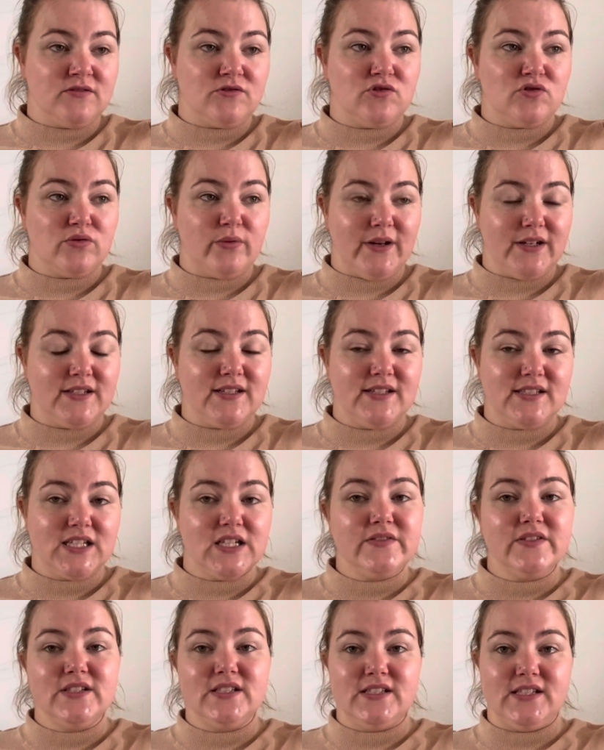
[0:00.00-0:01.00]

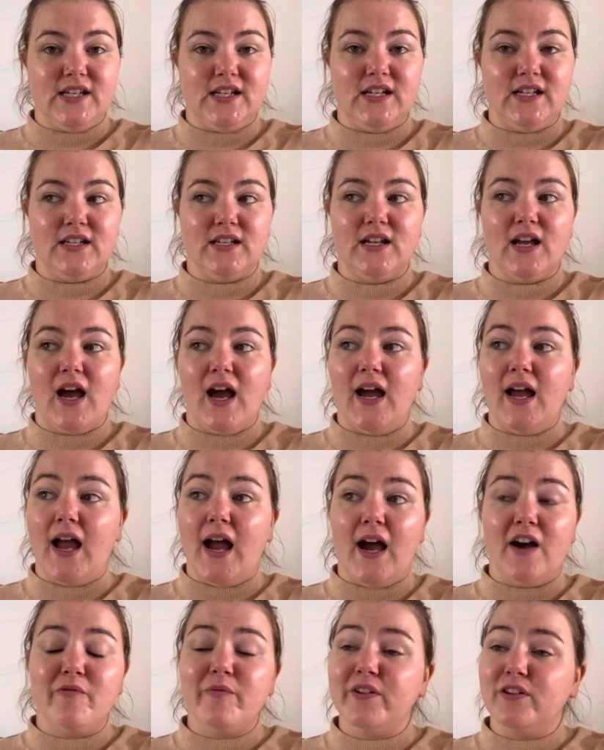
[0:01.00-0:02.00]
2017. I
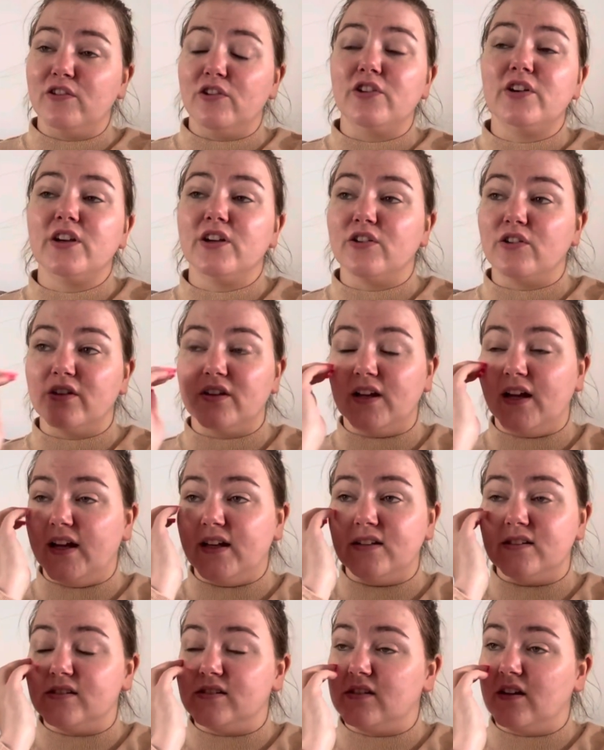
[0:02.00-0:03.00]
have been looking online
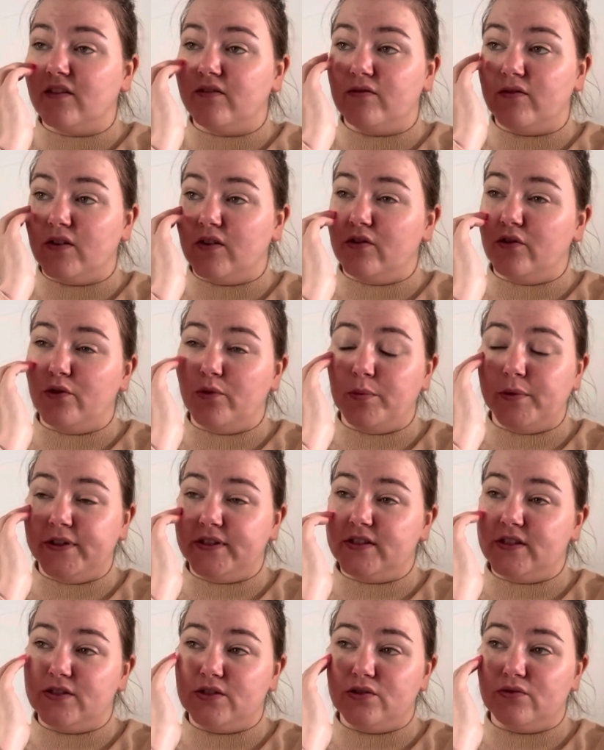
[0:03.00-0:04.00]
and stuff for new
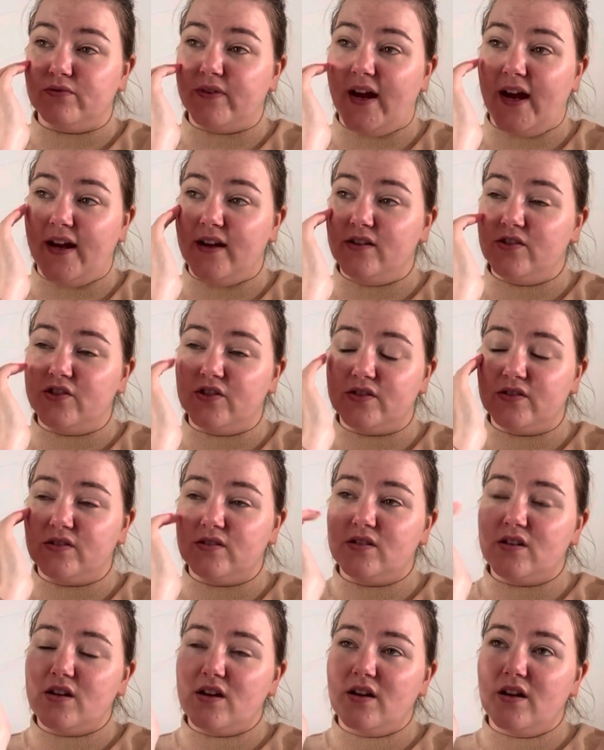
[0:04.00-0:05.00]
places to rent,
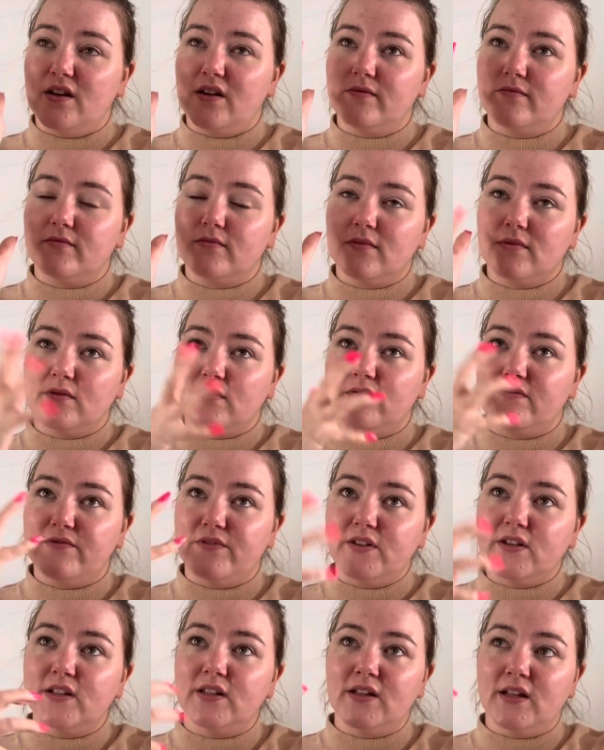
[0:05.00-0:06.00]
just
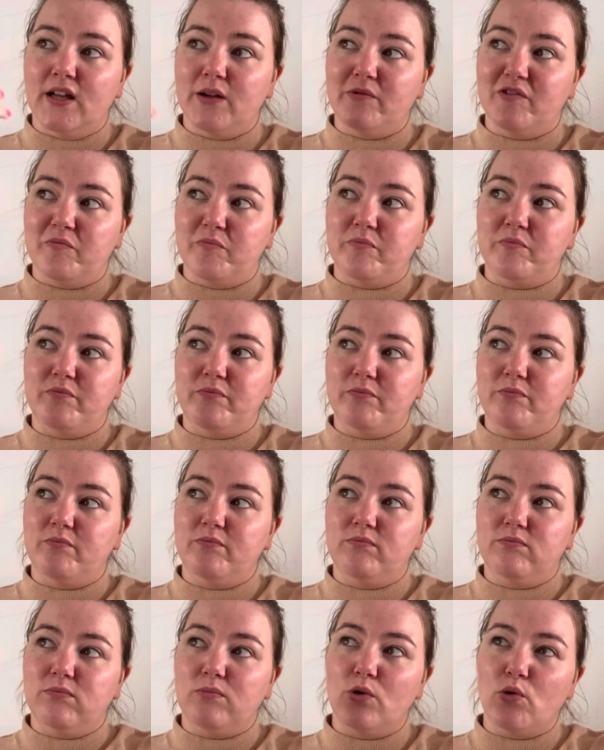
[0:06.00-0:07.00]
feeling like we've
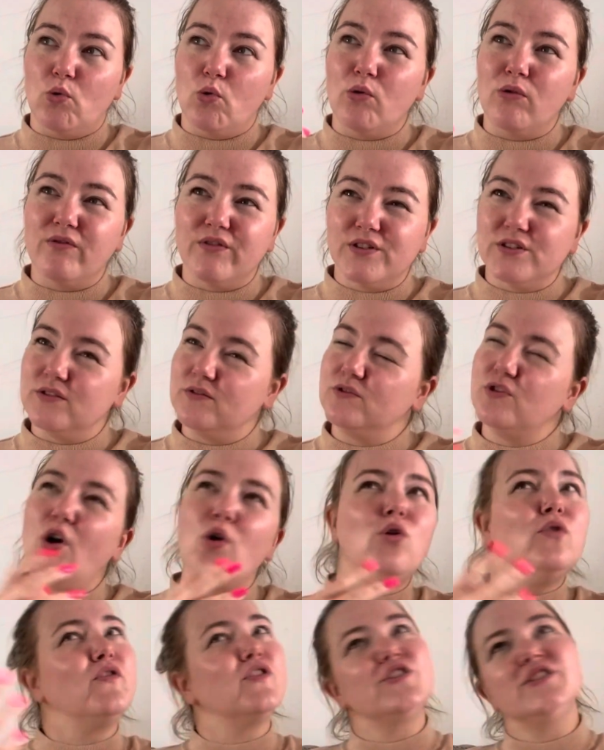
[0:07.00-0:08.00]
not
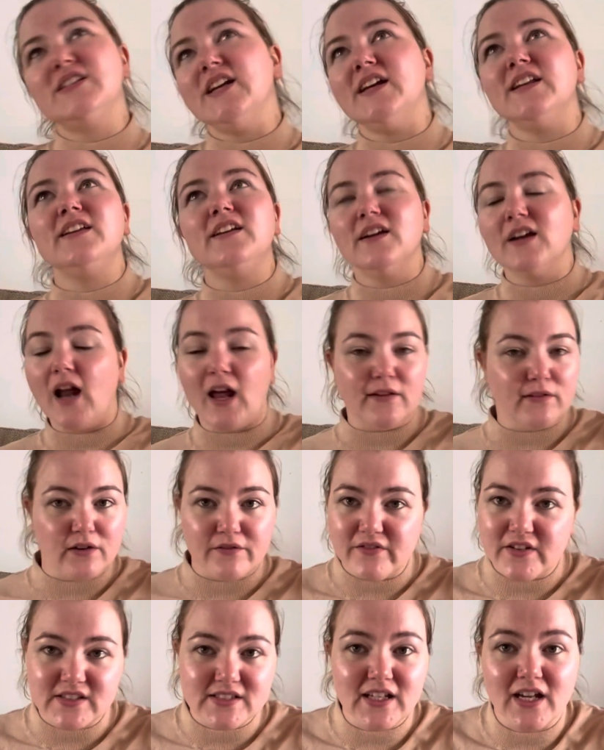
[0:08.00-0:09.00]
overstayed here. I love
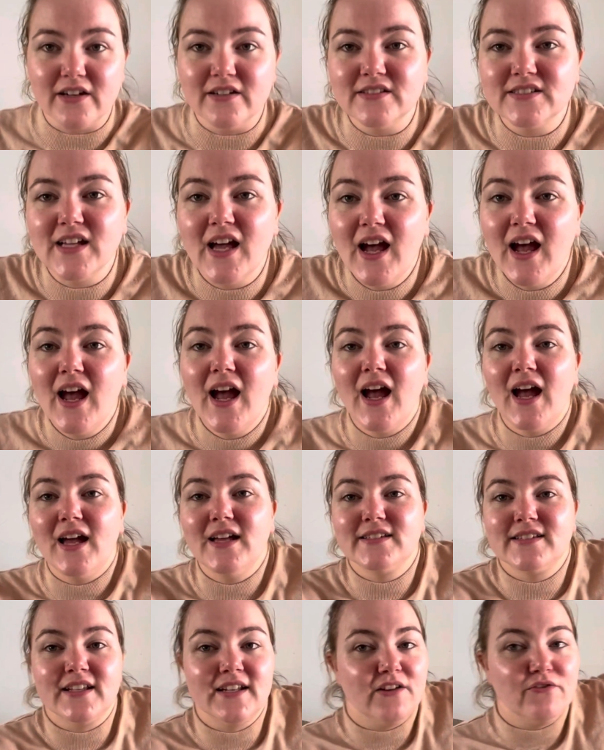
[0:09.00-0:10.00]
this house.
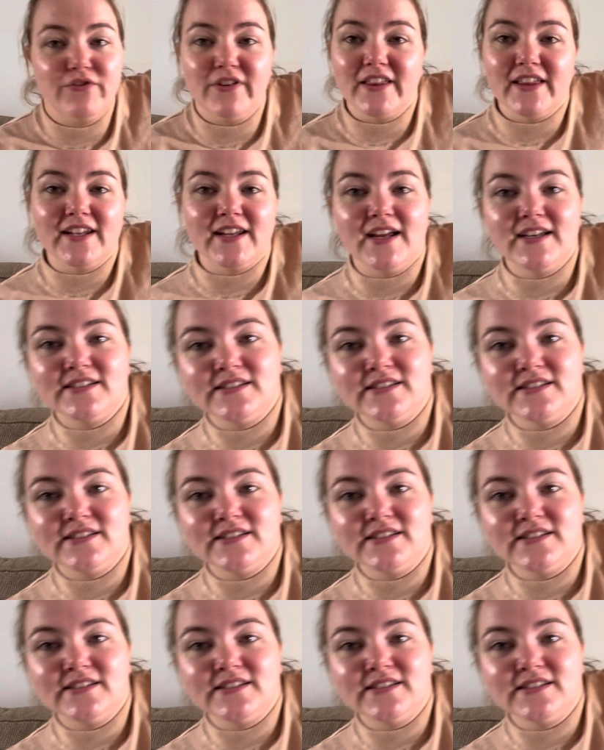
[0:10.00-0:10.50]
It's in a really nice